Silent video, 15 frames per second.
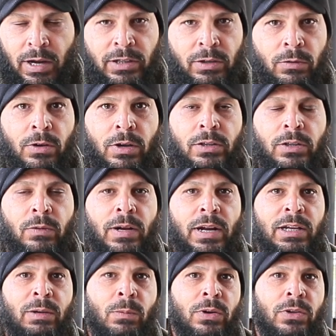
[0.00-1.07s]
I don't condone
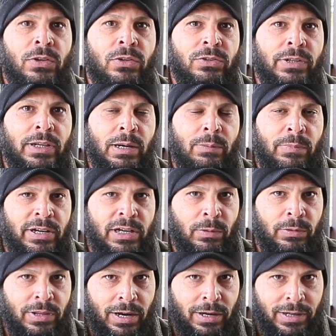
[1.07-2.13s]
anyone who uses a ham radio
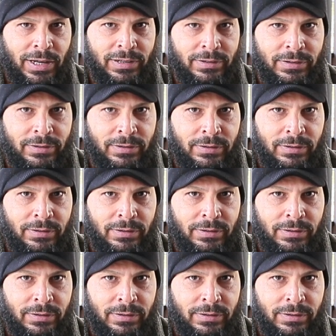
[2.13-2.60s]
without a license.